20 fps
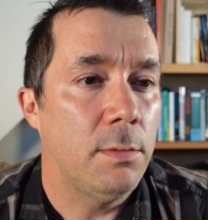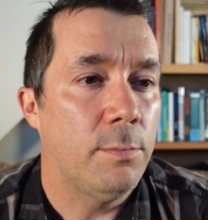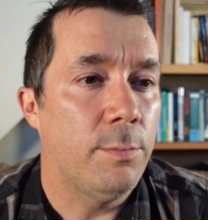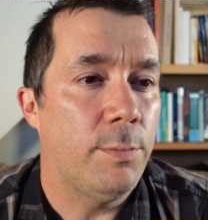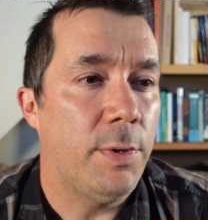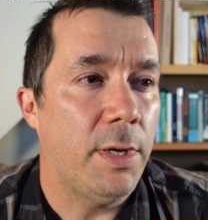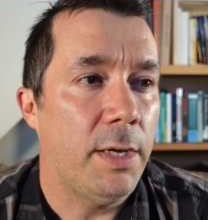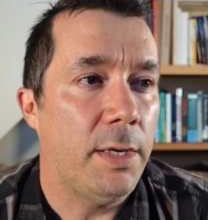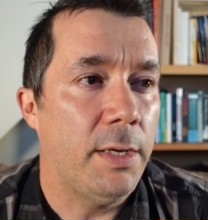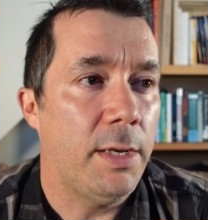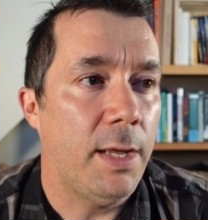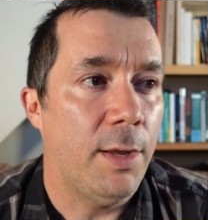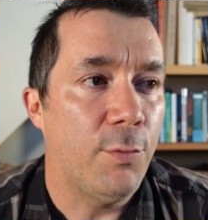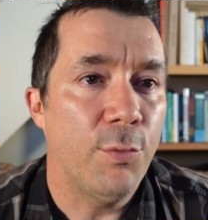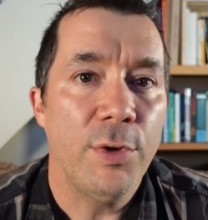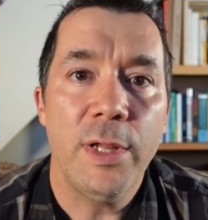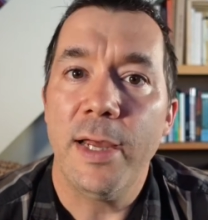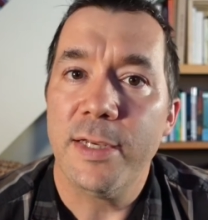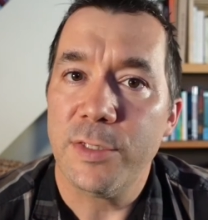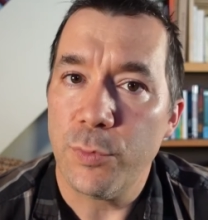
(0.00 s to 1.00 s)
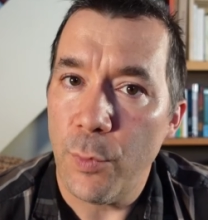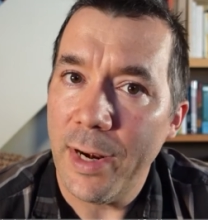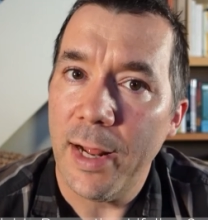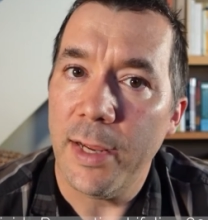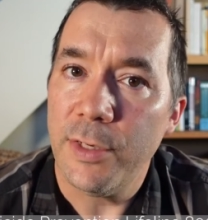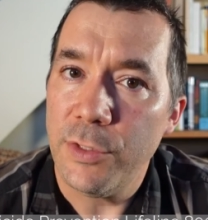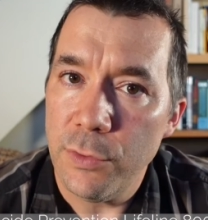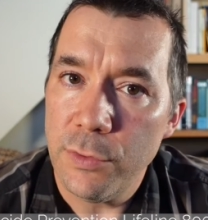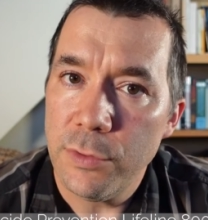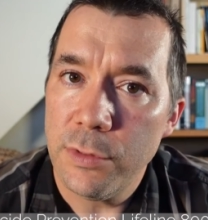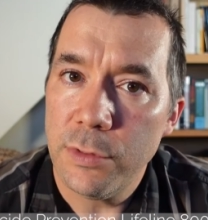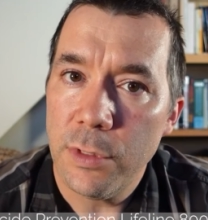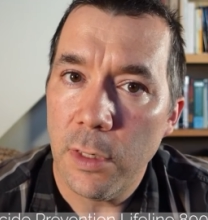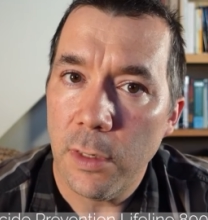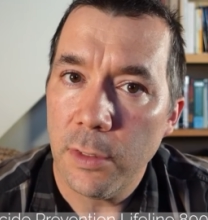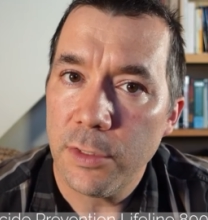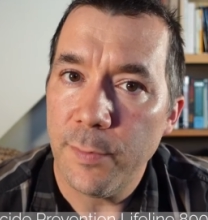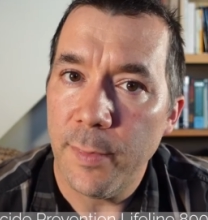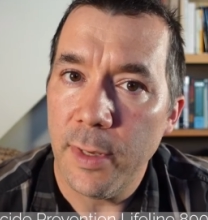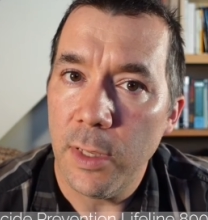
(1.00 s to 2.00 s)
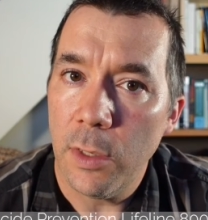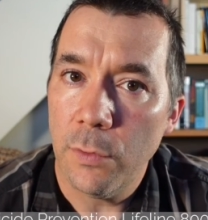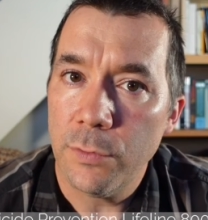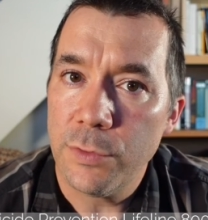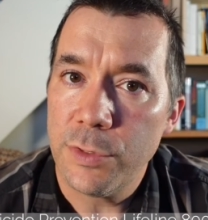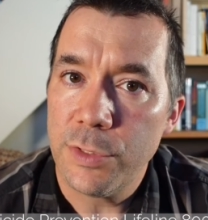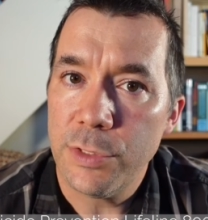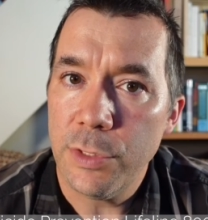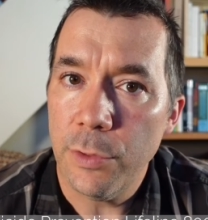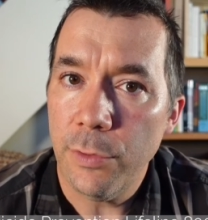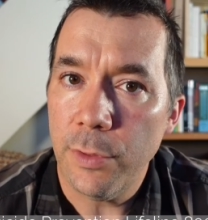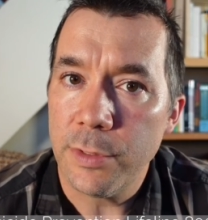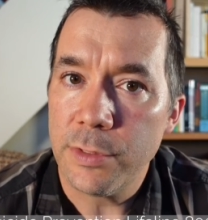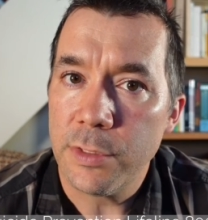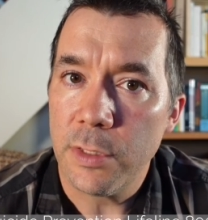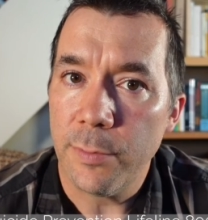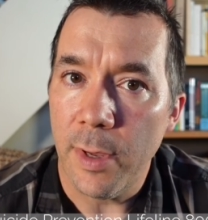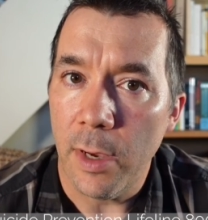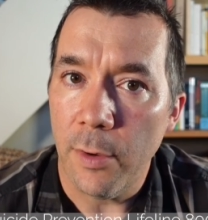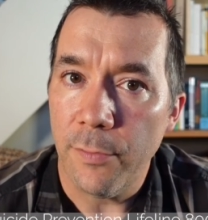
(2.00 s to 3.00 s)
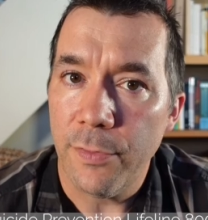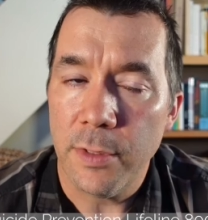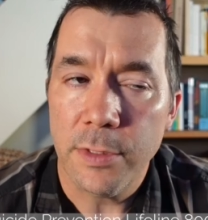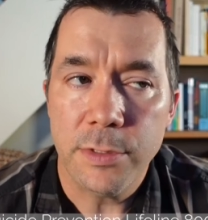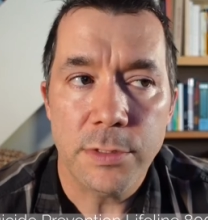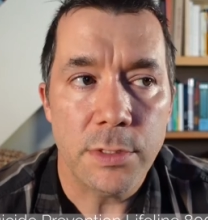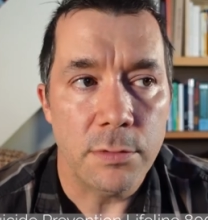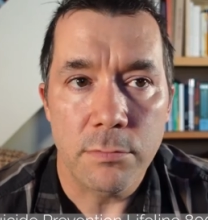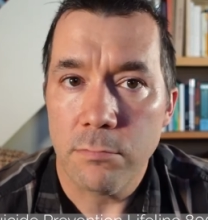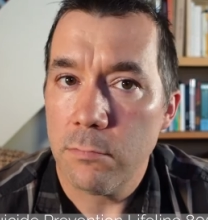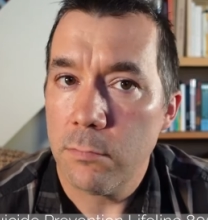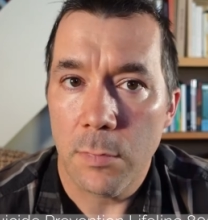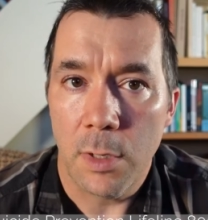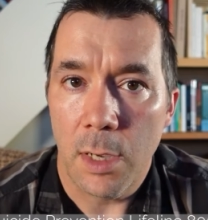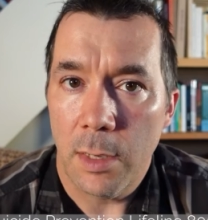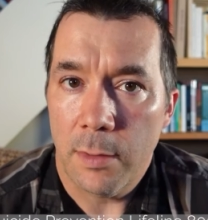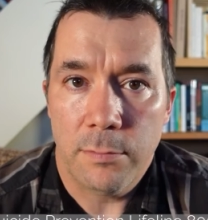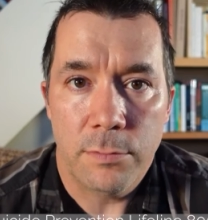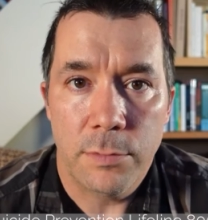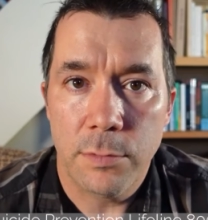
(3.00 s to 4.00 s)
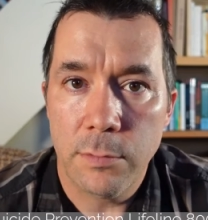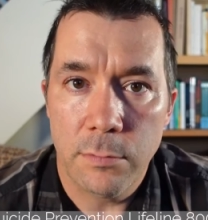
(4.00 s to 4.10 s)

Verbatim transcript: But I realize when I do talk to my own students about this, and I